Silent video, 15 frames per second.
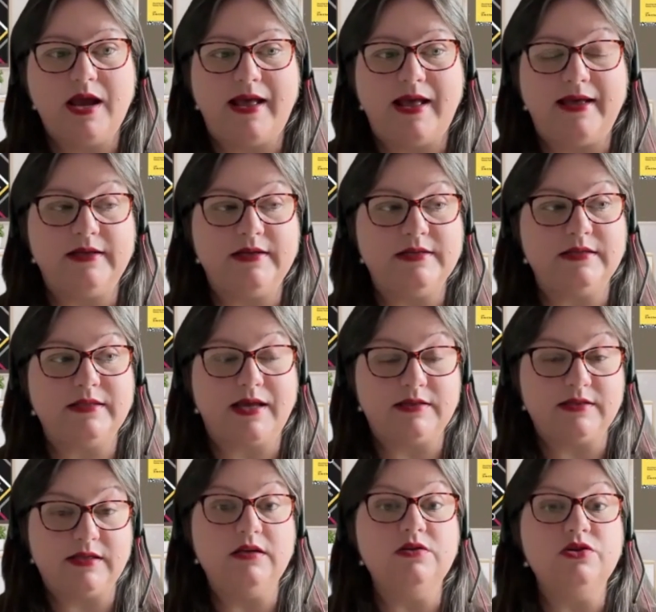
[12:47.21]
and that
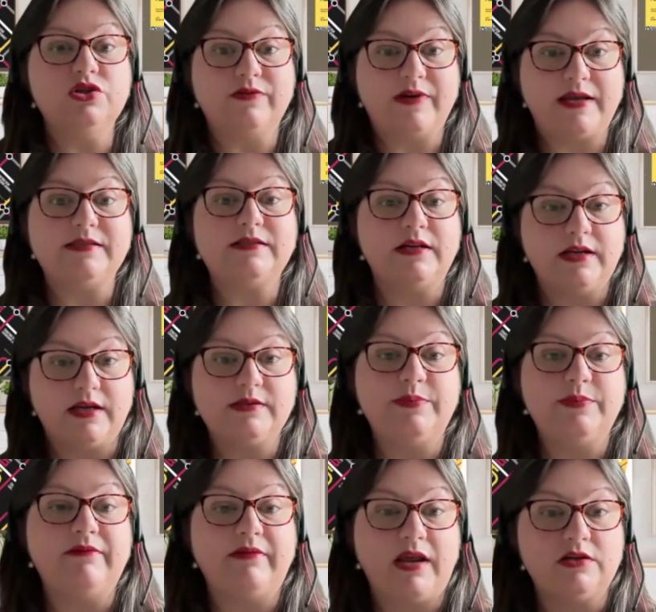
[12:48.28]
interest in
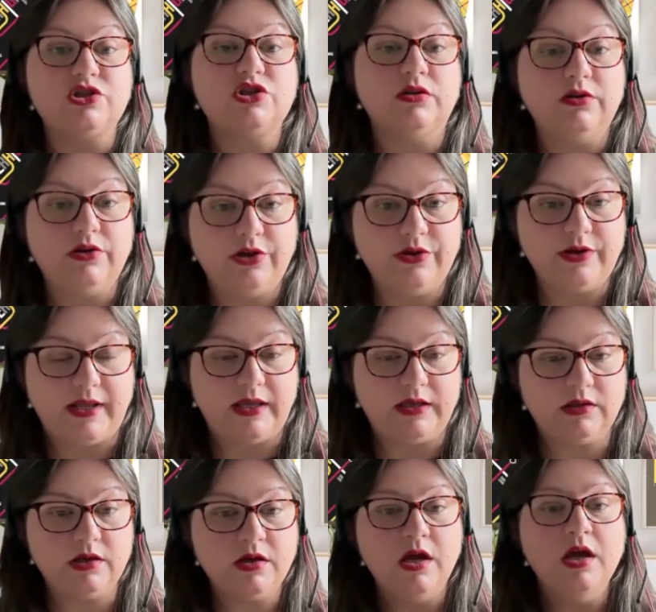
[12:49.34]
experiential learning